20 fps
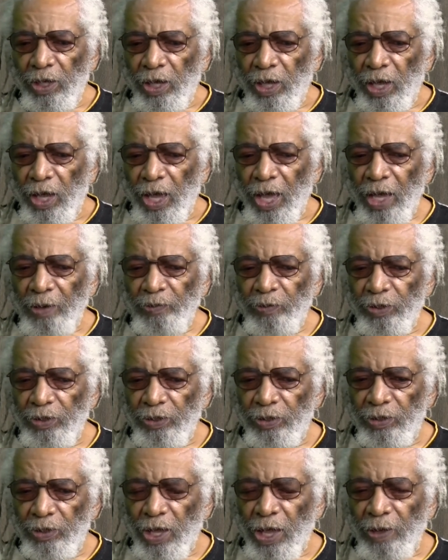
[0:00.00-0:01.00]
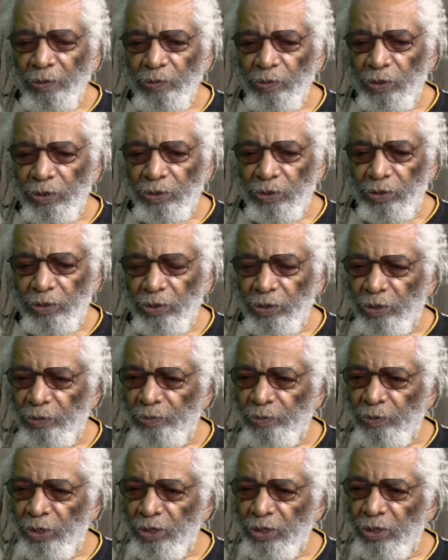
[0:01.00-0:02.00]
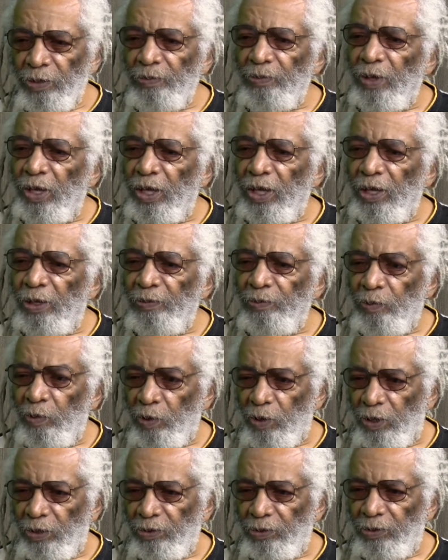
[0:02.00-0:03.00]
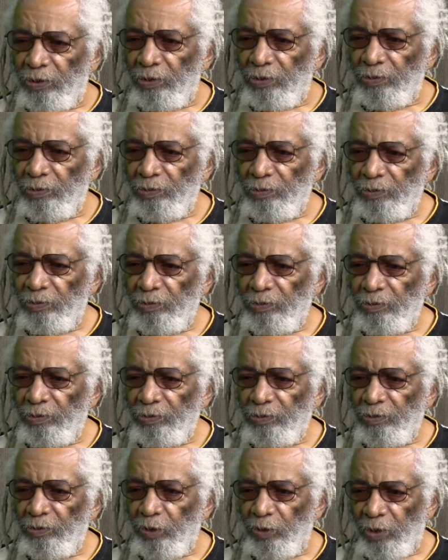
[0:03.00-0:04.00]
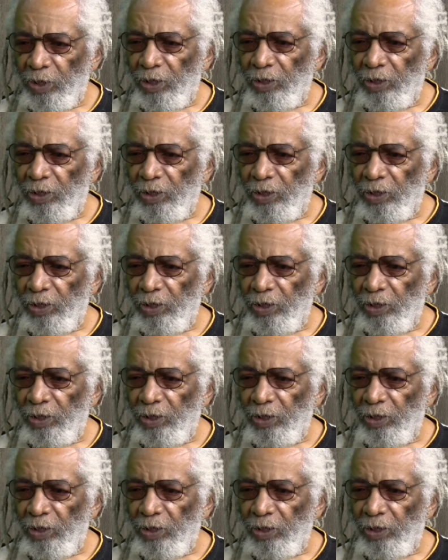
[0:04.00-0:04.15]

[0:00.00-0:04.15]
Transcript: I went to the Million Man March. Okay?